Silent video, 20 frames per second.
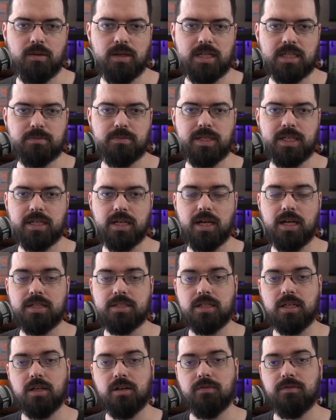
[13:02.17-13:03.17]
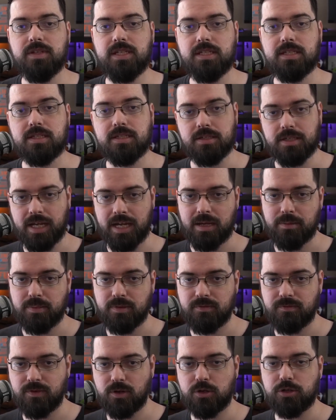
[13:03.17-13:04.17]
is because of the Snap
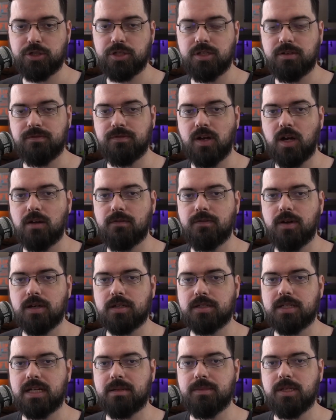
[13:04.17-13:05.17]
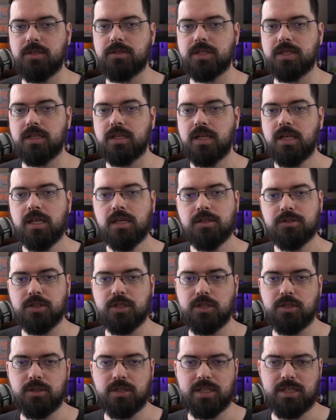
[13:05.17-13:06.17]
version of Firefox that I'm using. So
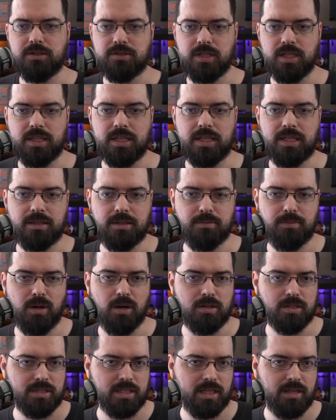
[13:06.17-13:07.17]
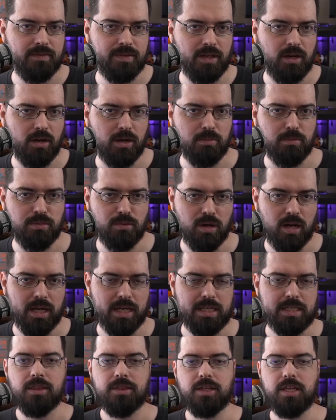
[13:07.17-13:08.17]
you see the parts that are
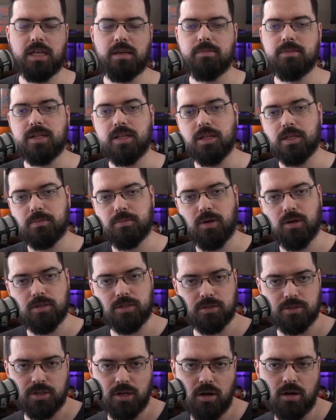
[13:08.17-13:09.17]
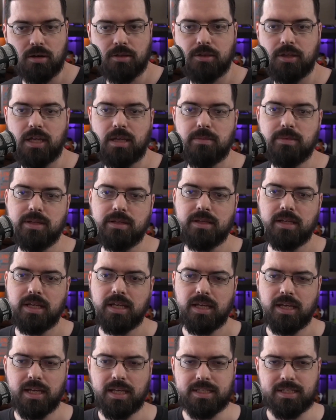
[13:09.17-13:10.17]
bright themed and other parts are dark themed, and
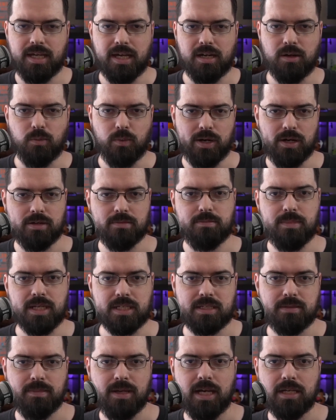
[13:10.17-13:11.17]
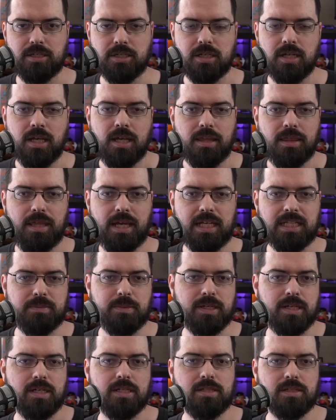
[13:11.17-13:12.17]
it's kind of weird mix and match. That's
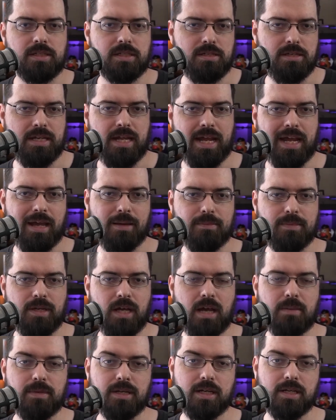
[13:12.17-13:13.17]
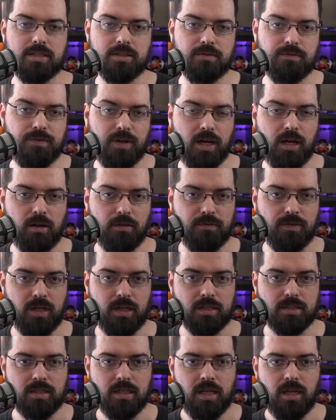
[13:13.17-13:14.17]
because of Snap, not because of
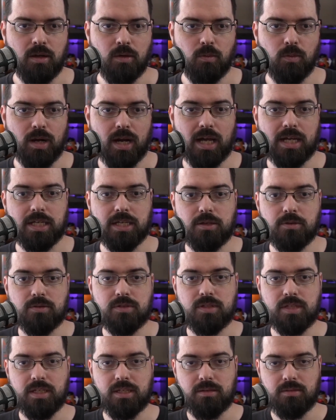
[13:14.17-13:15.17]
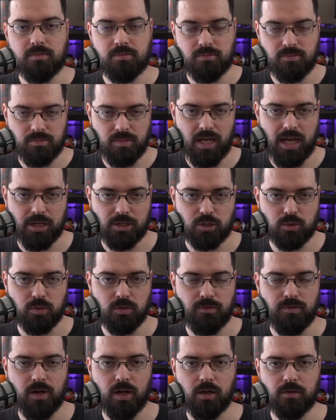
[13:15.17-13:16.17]
Firefox. When I use the
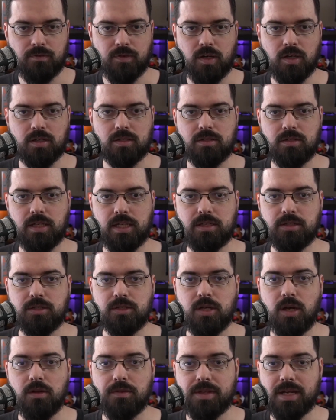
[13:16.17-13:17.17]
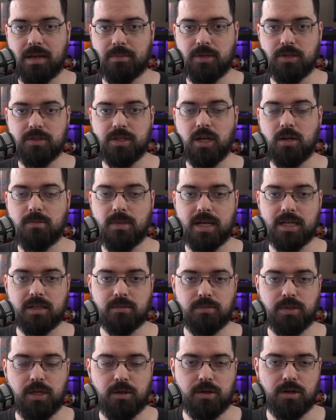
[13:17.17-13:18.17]
actual Firefox install that I'm using on my
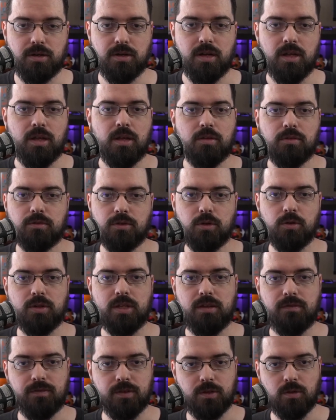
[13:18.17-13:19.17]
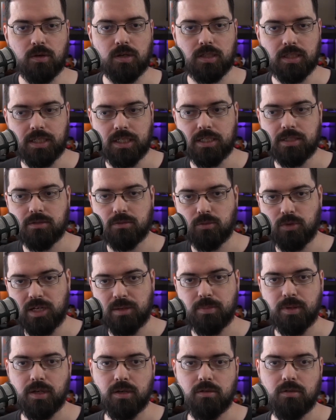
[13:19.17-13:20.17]
computer through the Fedora Linux
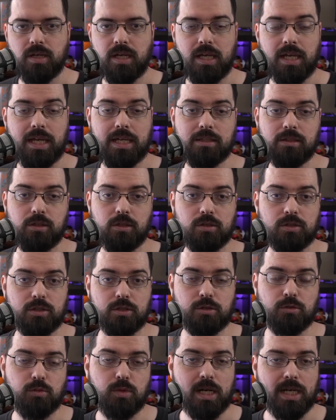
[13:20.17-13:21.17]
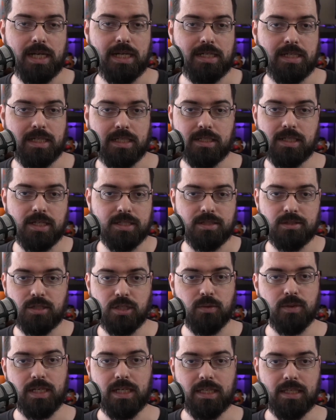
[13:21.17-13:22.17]
repo, it looks great and doesn't
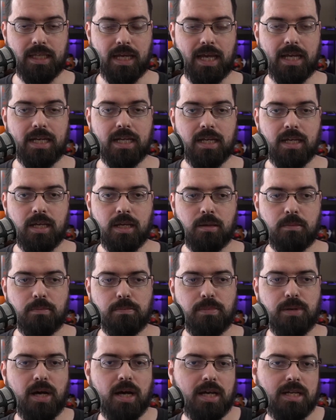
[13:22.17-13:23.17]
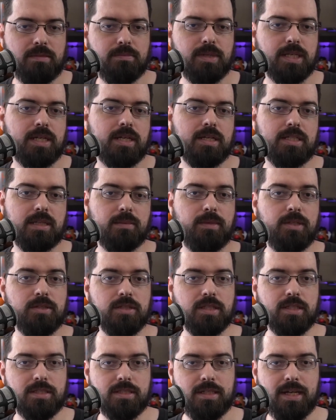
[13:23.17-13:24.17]
do any of that. But because I'm
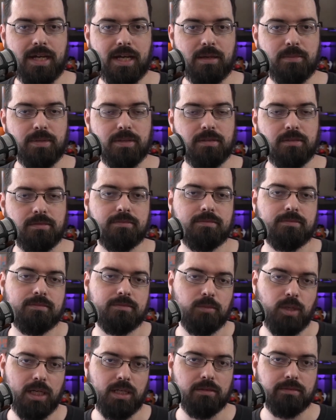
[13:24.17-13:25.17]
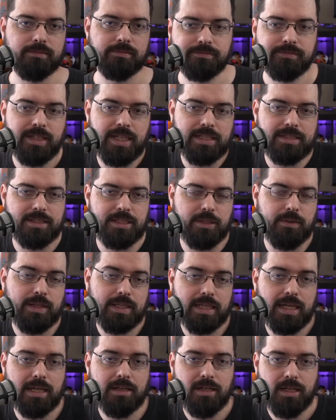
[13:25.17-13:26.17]
using the Snap, well, it's doing
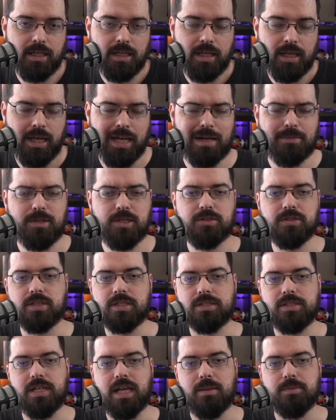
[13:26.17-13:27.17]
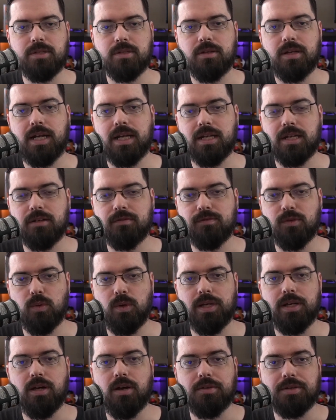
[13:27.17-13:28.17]
that. And I'm using the Snap so that I can
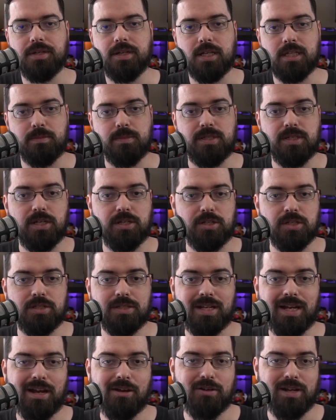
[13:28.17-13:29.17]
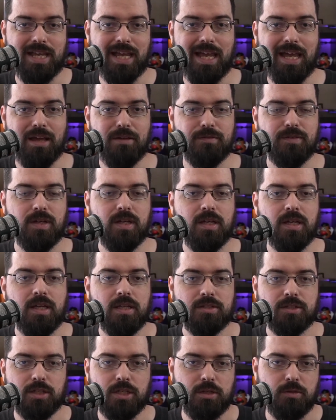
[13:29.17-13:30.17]
avoid all the customizations that I already have.
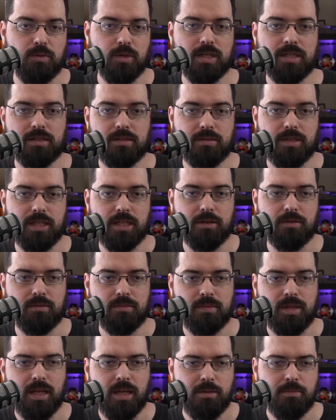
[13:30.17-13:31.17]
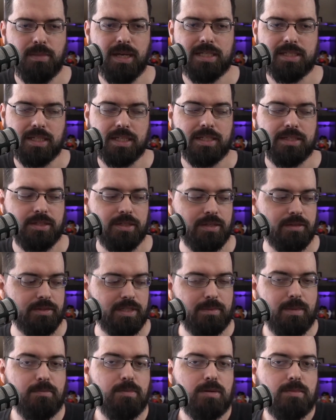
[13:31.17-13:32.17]
So you wouldn't, basically so you don't
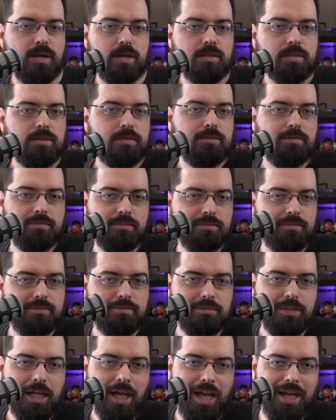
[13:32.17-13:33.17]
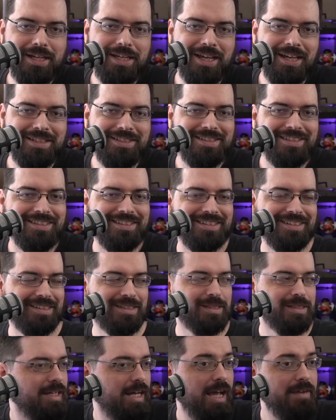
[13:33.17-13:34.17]
see my bookmarks, I guess.
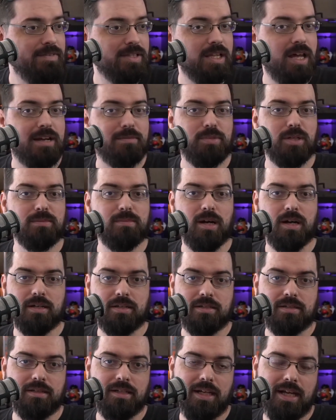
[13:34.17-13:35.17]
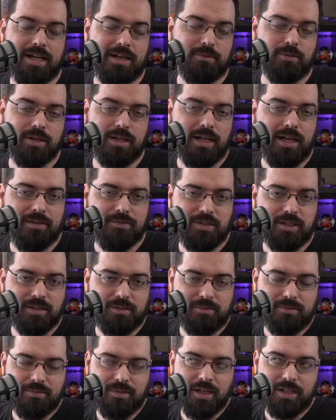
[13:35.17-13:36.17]
I have a lot of bookmarks and I didn't want to have
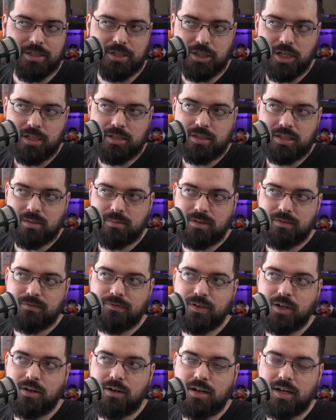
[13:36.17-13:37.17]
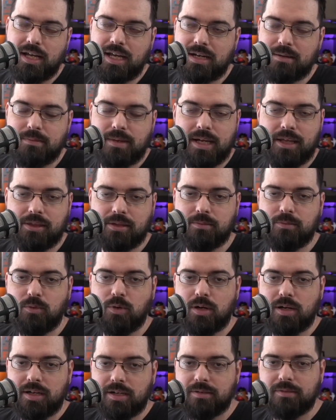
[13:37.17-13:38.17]
to adjust them and figure out how to make them
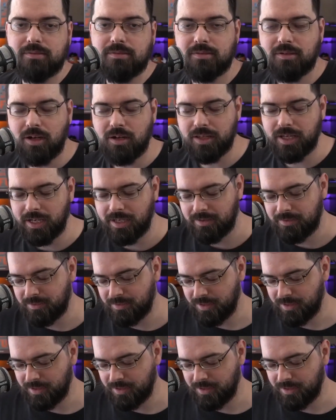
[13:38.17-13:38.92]
work and all that,